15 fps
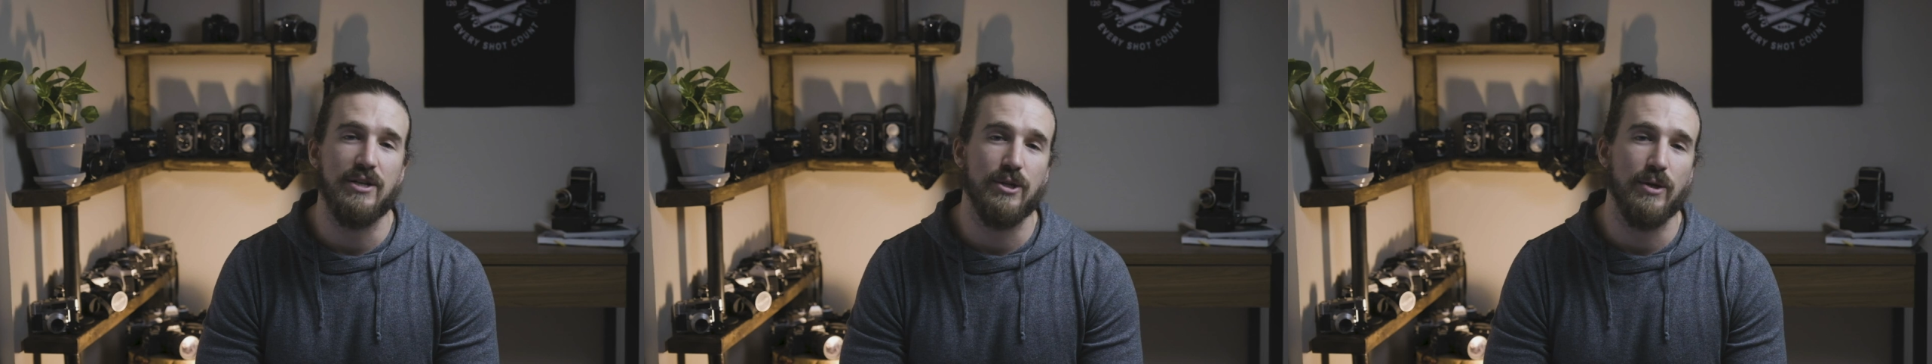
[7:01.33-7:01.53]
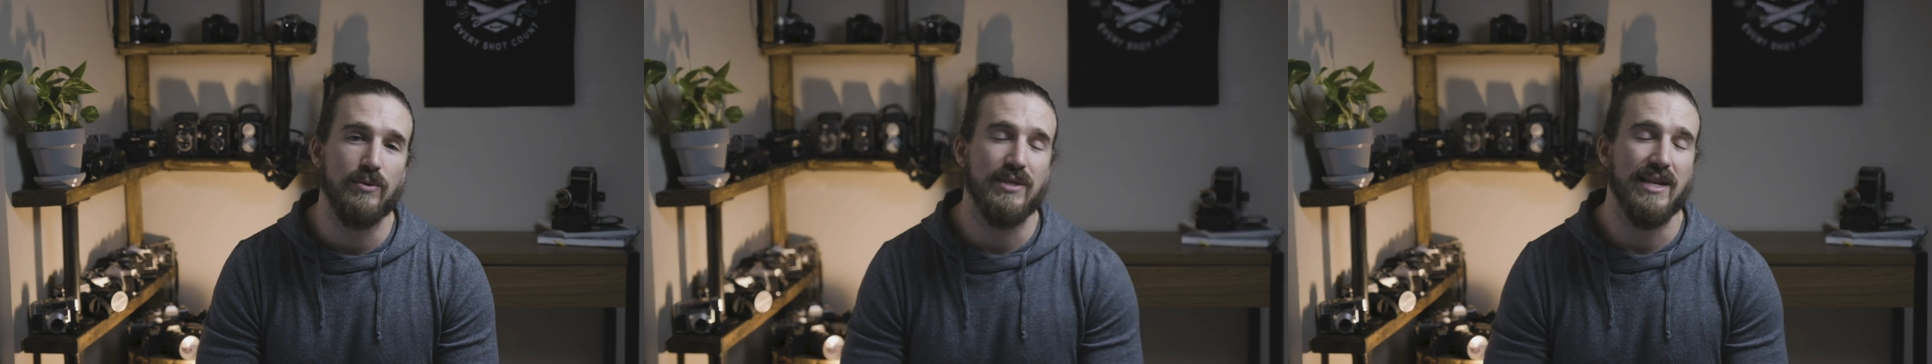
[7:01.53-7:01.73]
it
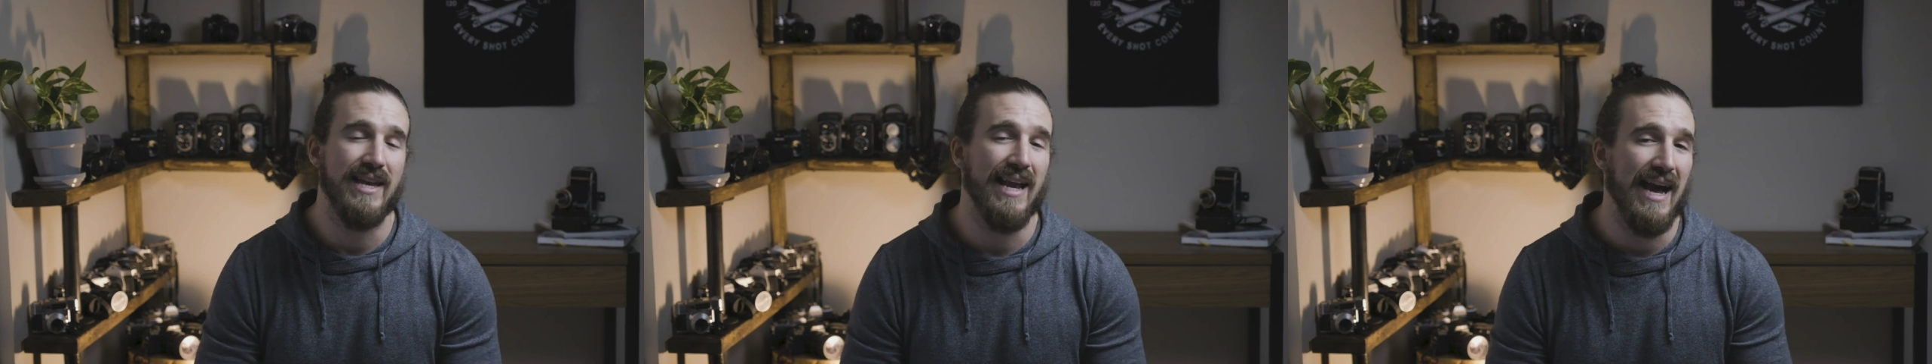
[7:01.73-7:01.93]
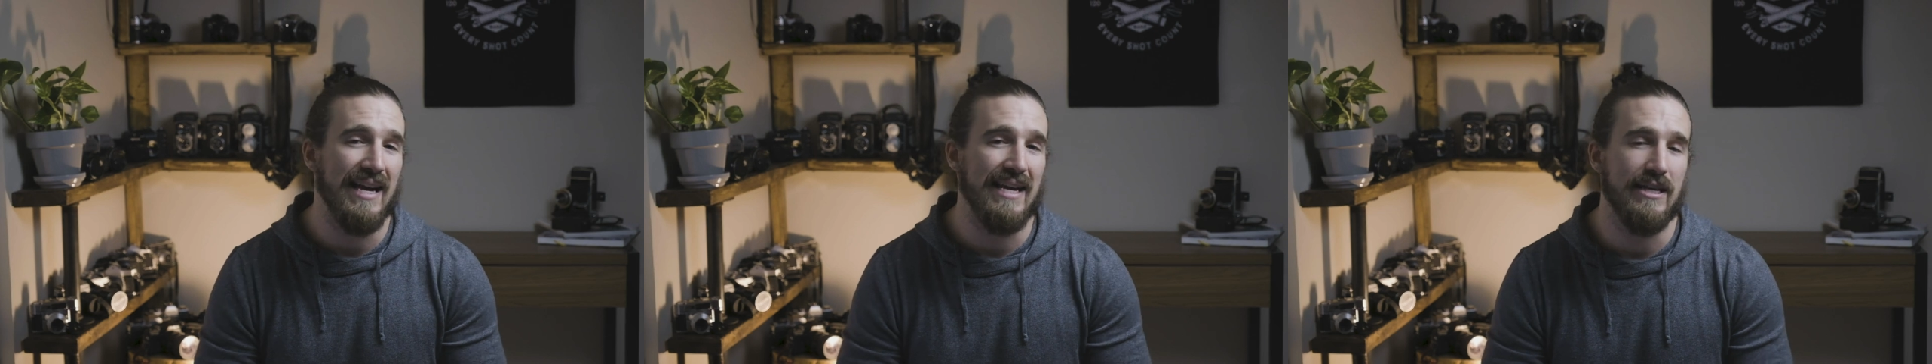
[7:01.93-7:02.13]
shows
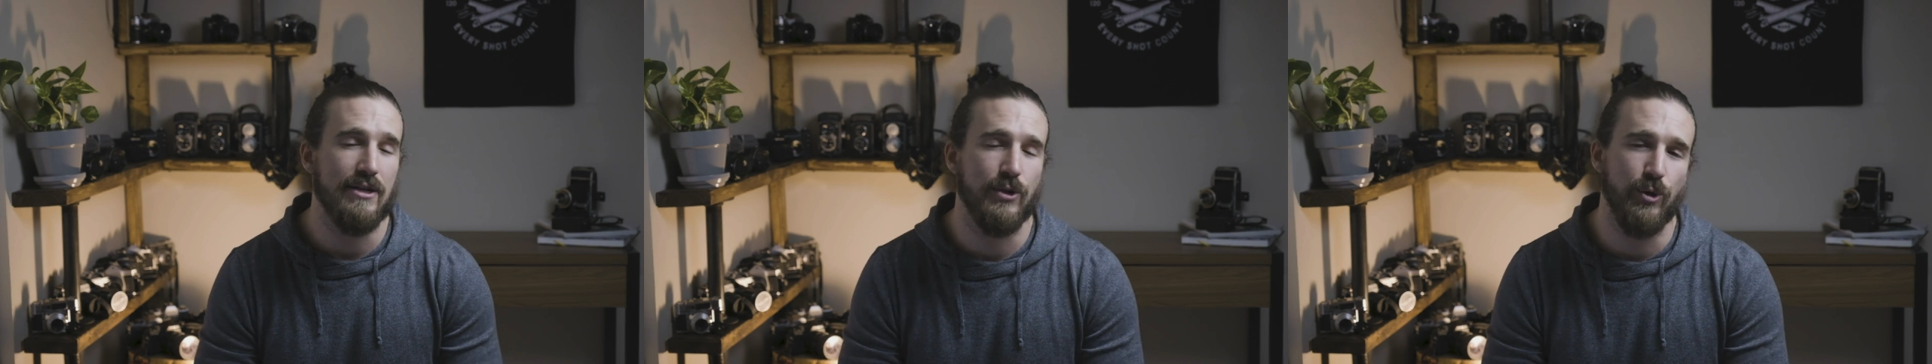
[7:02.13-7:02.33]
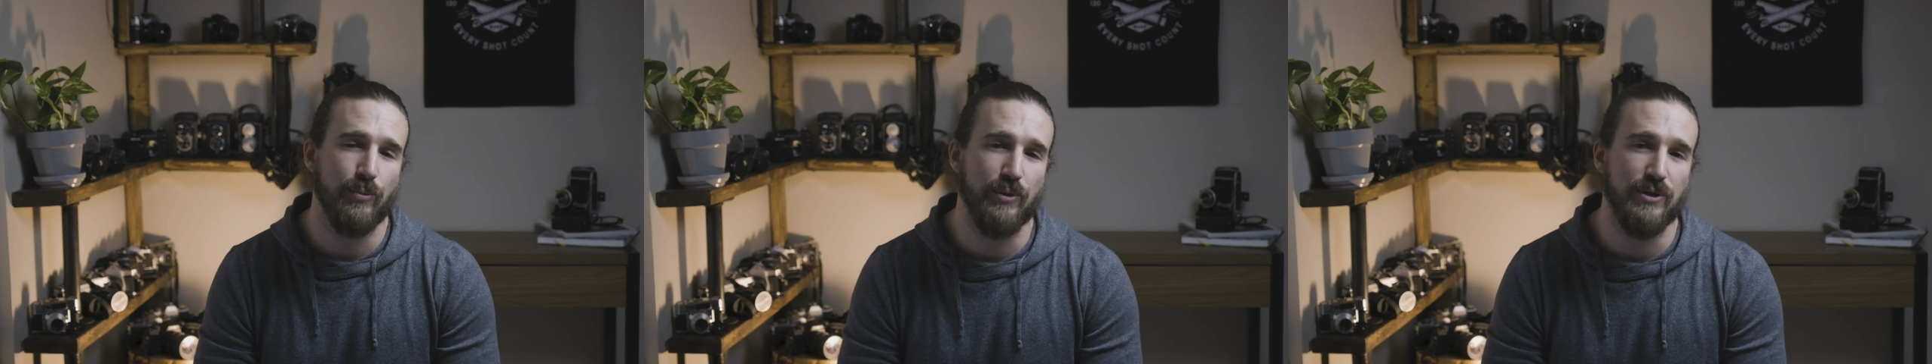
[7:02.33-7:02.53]

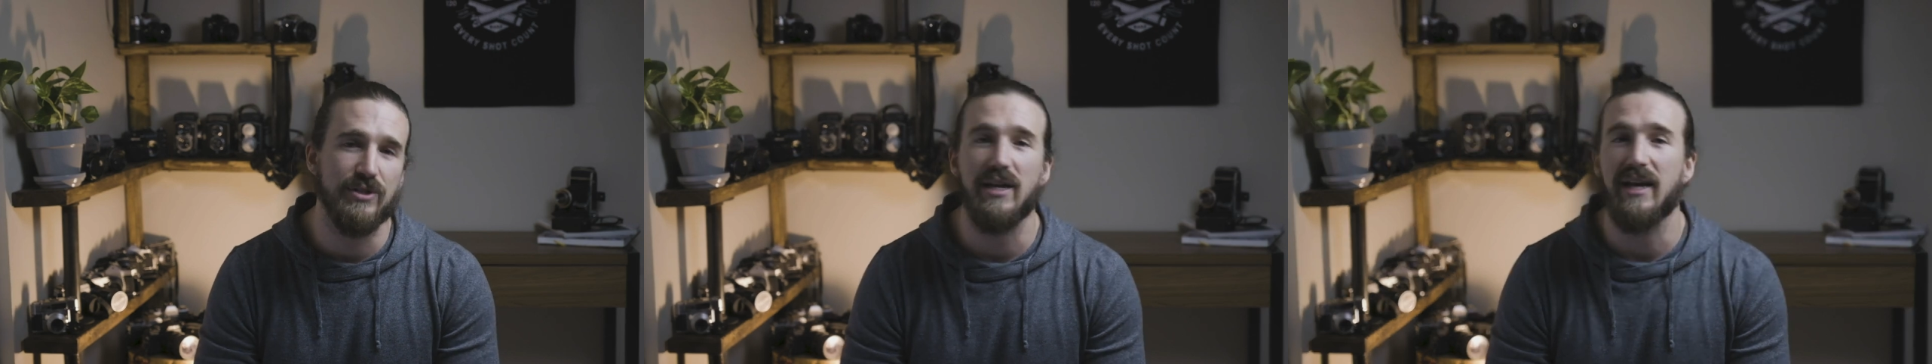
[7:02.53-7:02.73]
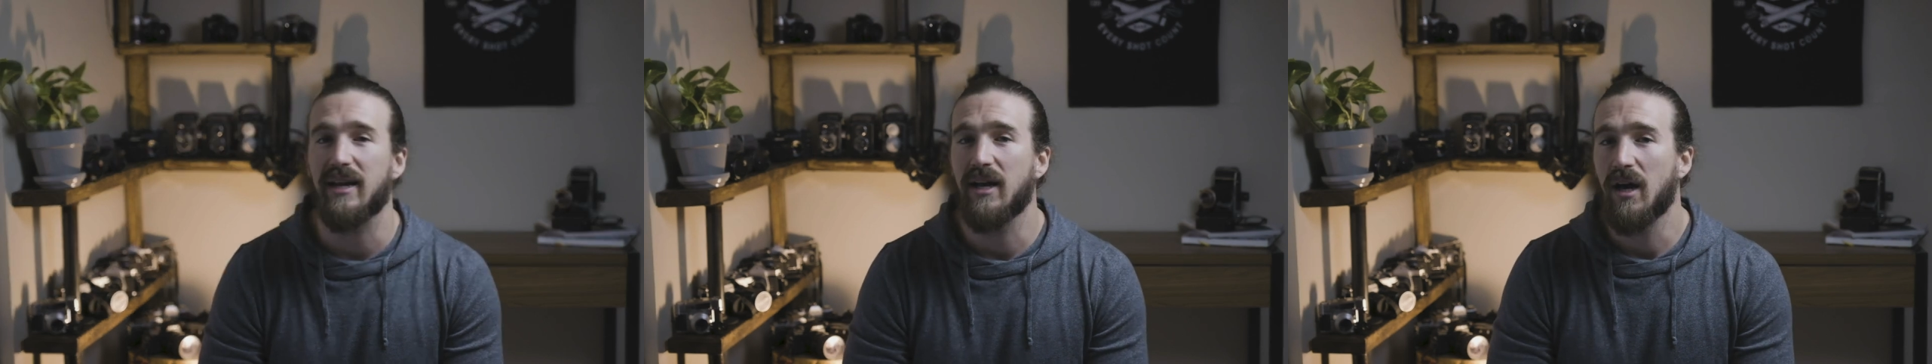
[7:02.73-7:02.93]

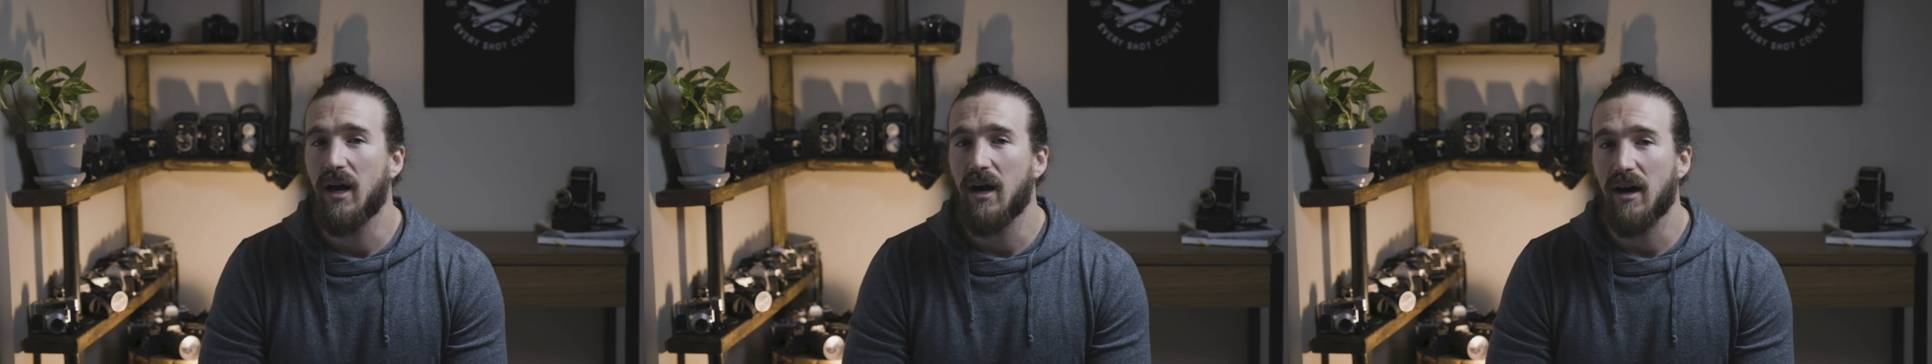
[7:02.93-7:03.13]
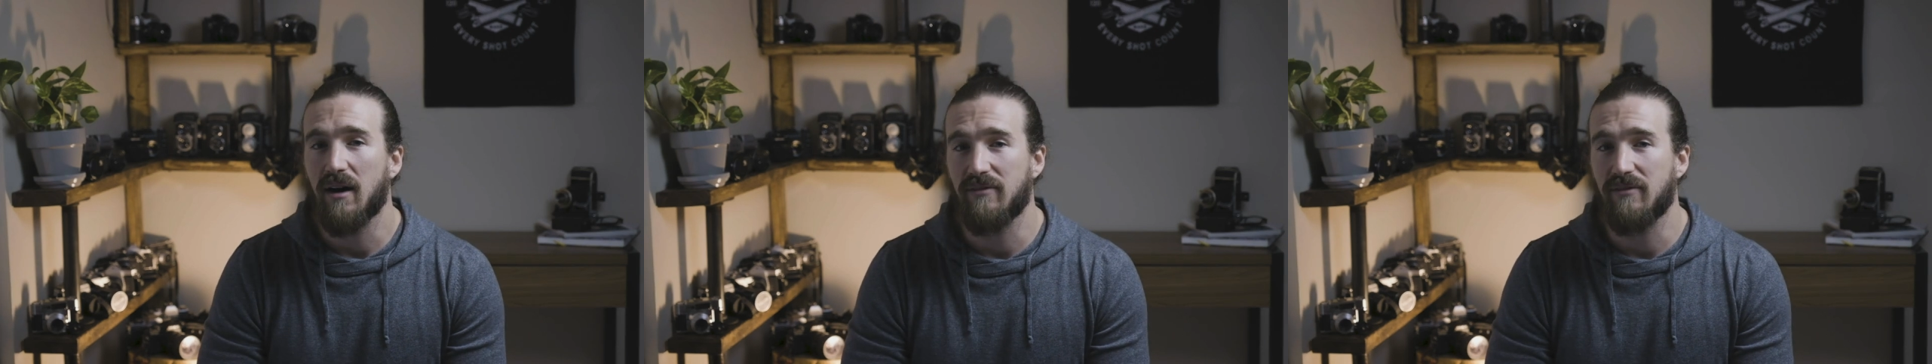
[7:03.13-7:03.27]
92%